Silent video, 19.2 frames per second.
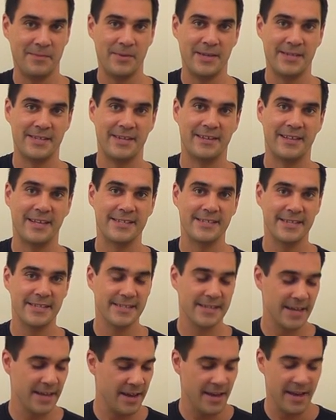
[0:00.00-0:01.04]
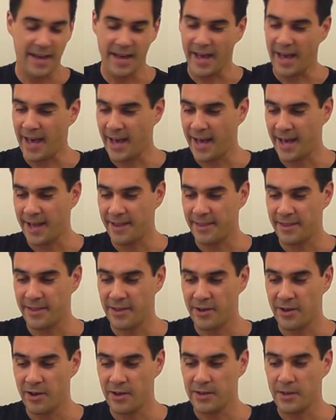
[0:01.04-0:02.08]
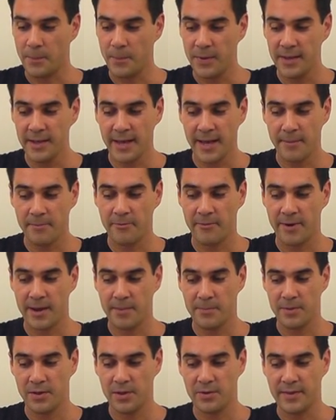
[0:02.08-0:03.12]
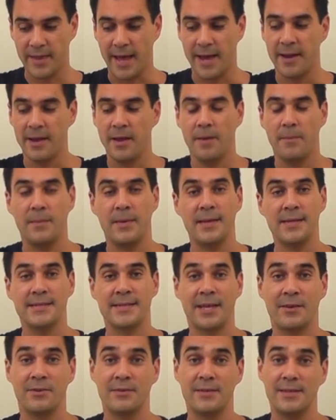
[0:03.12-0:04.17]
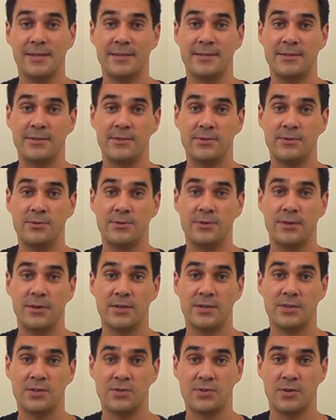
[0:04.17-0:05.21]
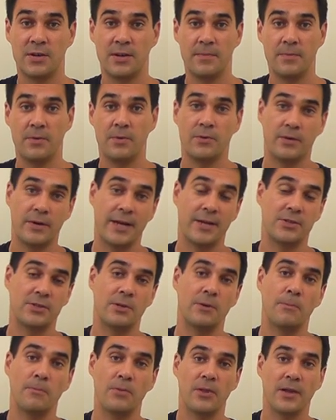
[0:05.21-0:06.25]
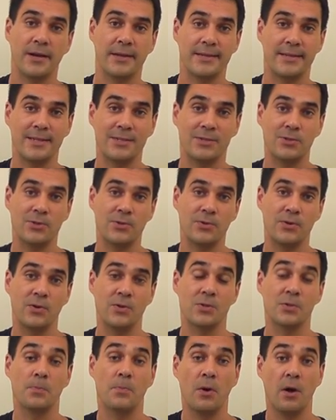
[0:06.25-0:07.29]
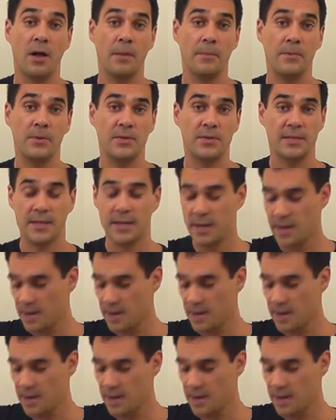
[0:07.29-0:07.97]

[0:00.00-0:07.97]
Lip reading: basic lessons. And the PM right below that means that you'll need to strum or actually pluck these 2 notes palm muted.